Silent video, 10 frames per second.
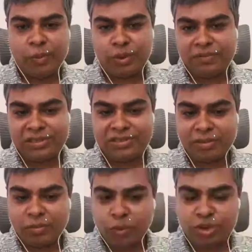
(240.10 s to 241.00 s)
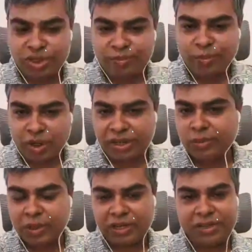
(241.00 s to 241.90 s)
which is the most important
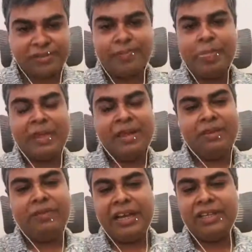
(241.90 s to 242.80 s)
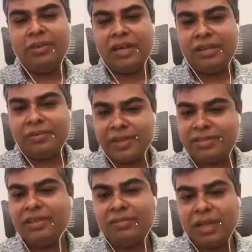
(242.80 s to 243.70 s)
one, is while you are investing
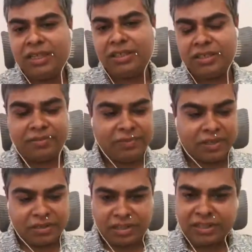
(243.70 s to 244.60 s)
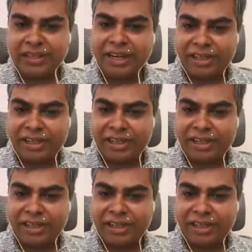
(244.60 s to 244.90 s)
money, the first thing that